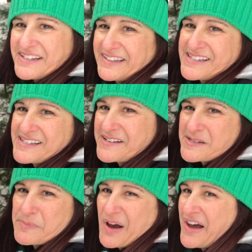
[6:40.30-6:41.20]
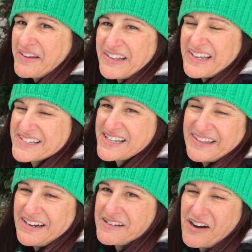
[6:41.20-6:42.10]
in this little spot. Like I said,
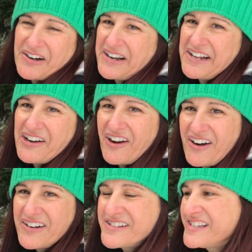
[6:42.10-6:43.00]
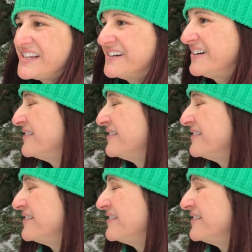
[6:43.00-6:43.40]
there aren't any cars here,